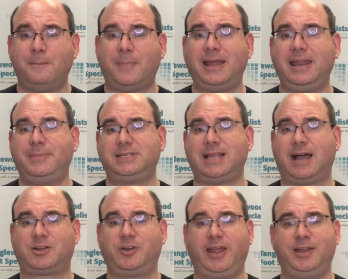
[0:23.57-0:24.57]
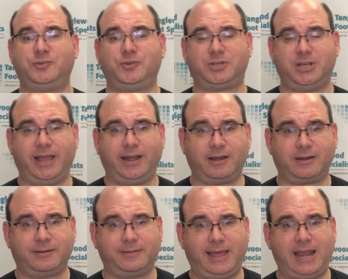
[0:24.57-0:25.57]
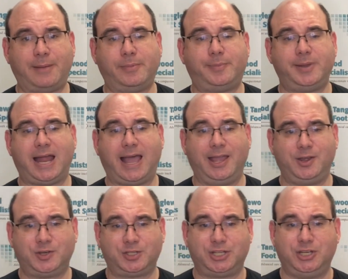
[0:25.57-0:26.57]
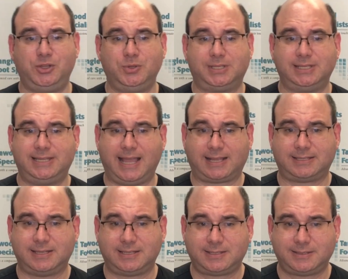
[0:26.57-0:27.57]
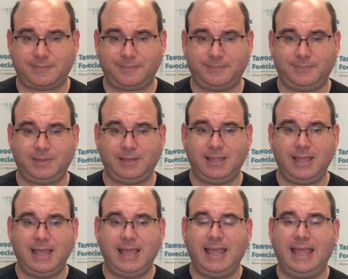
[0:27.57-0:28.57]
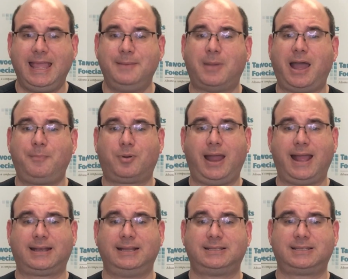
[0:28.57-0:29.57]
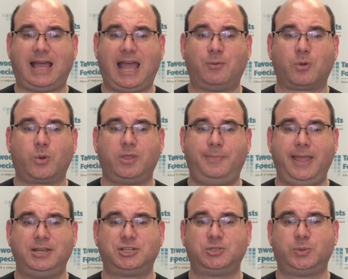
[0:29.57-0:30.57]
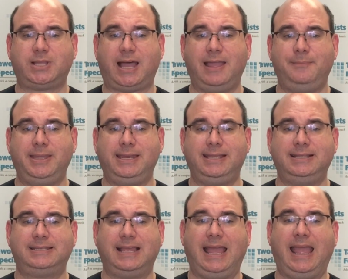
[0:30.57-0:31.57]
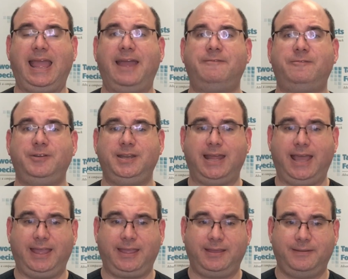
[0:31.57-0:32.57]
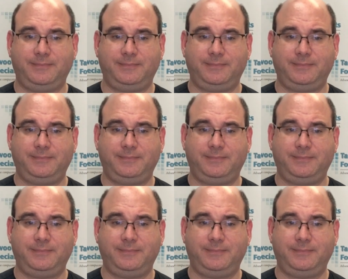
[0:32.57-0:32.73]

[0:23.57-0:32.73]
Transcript: My name is Doctor Andrew Schneider, and I'm a podiatrist in Houston, Texas. In my practice, I work with patients with diabetes every day.